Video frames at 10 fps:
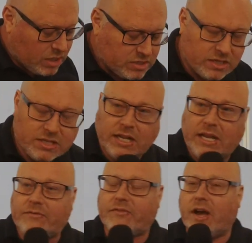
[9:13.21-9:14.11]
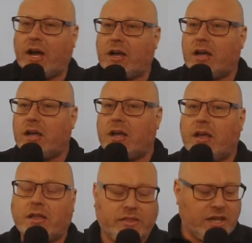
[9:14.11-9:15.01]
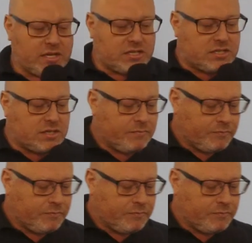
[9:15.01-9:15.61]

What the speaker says: to deliver this